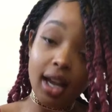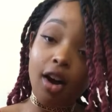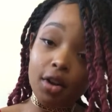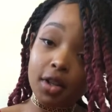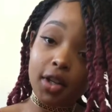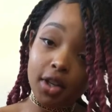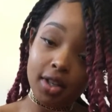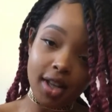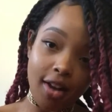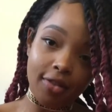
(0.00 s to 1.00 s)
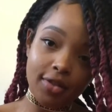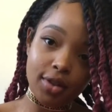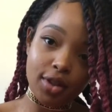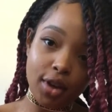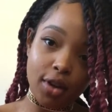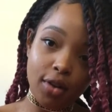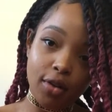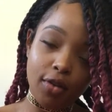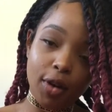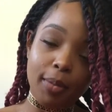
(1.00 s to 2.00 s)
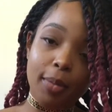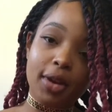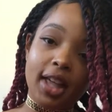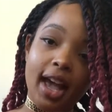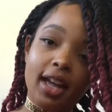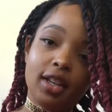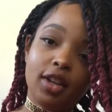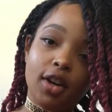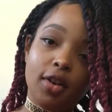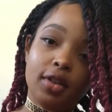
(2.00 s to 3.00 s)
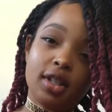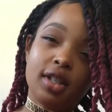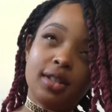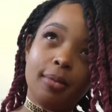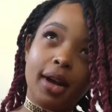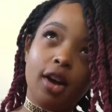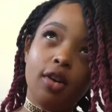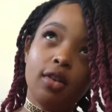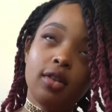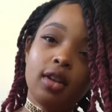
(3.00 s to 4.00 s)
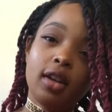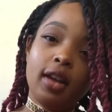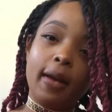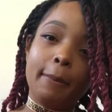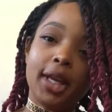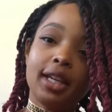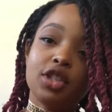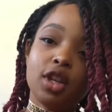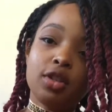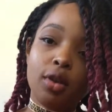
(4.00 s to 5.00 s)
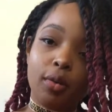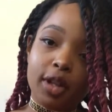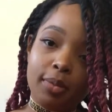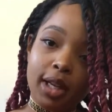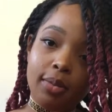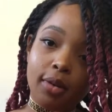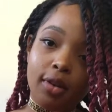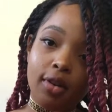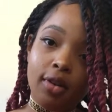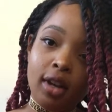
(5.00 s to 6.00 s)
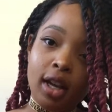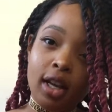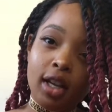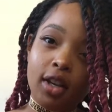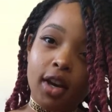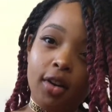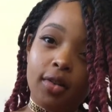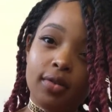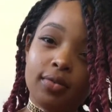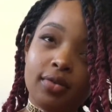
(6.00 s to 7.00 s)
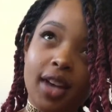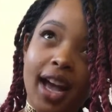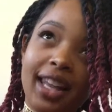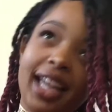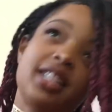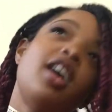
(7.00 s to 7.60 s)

Also yourself. So remember that, this is about being gentle with people. I